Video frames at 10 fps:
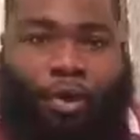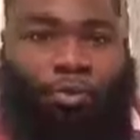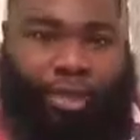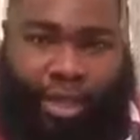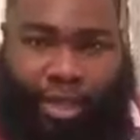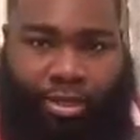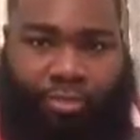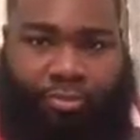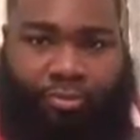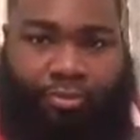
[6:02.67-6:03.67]
hotel.
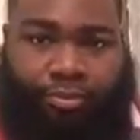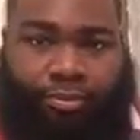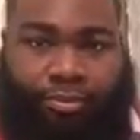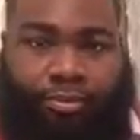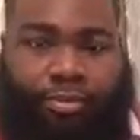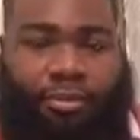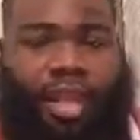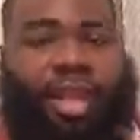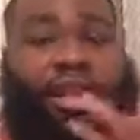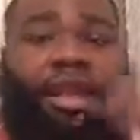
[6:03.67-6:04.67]

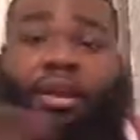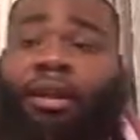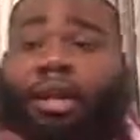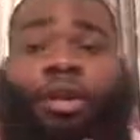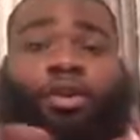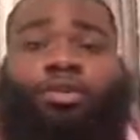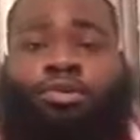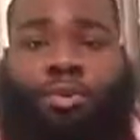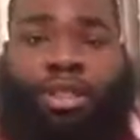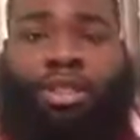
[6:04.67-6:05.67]
And they're in
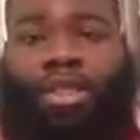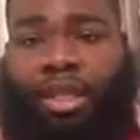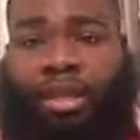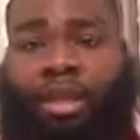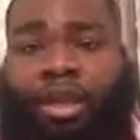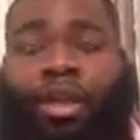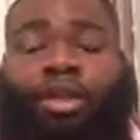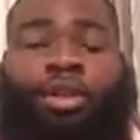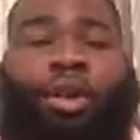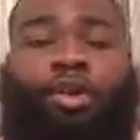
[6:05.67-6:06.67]
cahoots with each other.
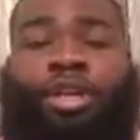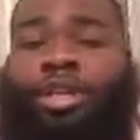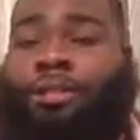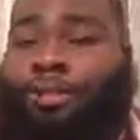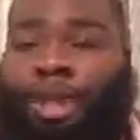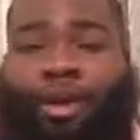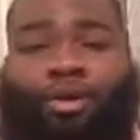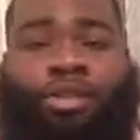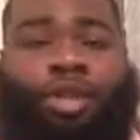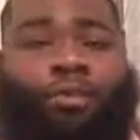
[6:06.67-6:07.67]
He's playing
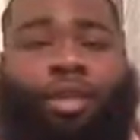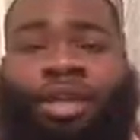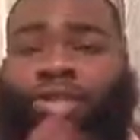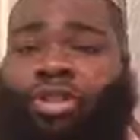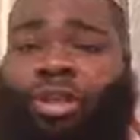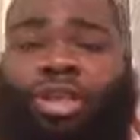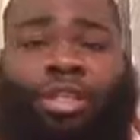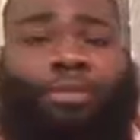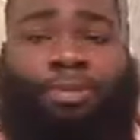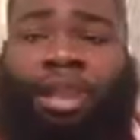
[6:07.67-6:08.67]
hotel manager and
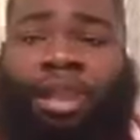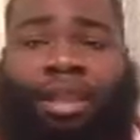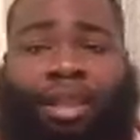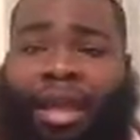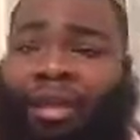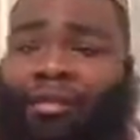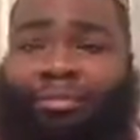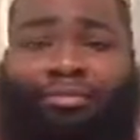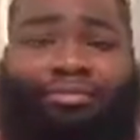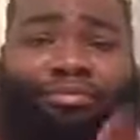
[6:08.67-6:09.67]
he's playing like
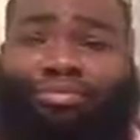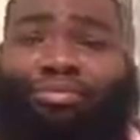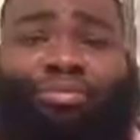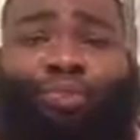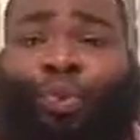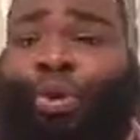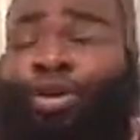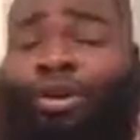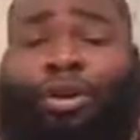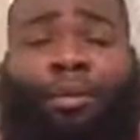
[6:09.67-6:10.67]

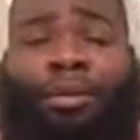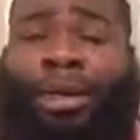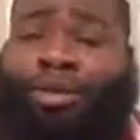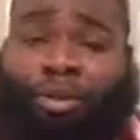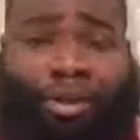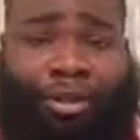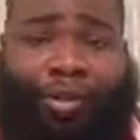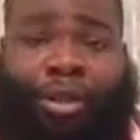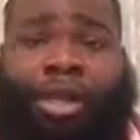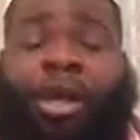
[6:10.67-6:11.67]
worker up under him.
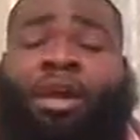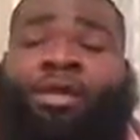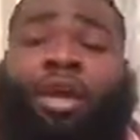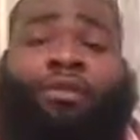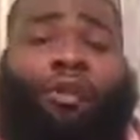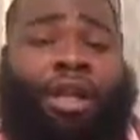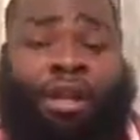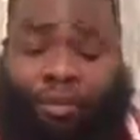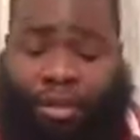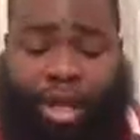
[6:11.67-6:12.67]
They're running
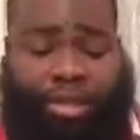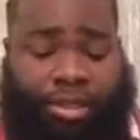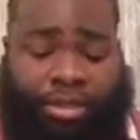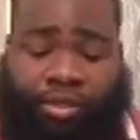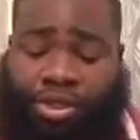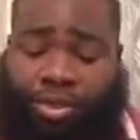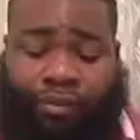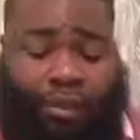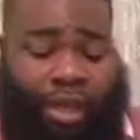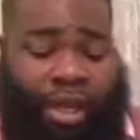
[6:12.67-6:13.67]
a
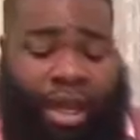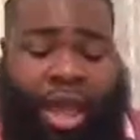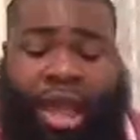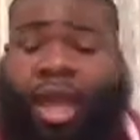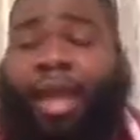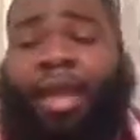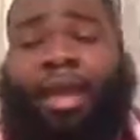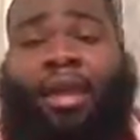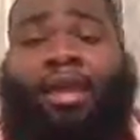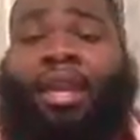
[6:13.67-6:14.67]
prostitution ring
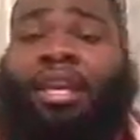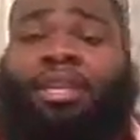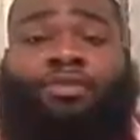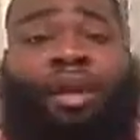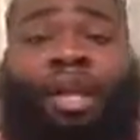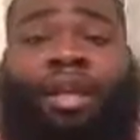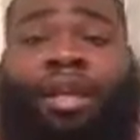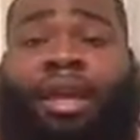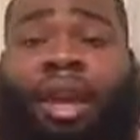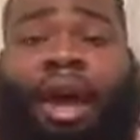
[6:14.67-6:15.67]
and he's ready to
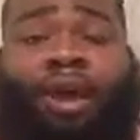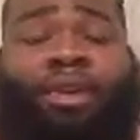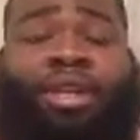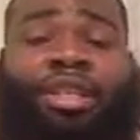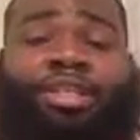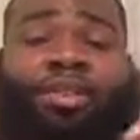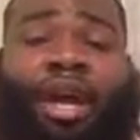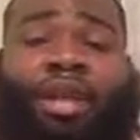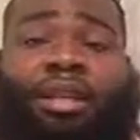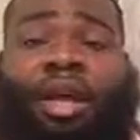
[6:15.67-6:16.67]
get out. He's
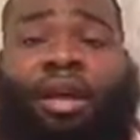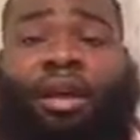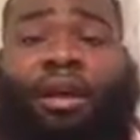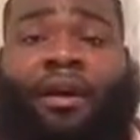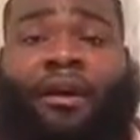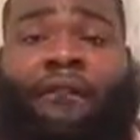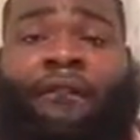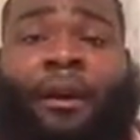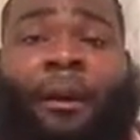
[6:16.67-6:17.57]
trying to think of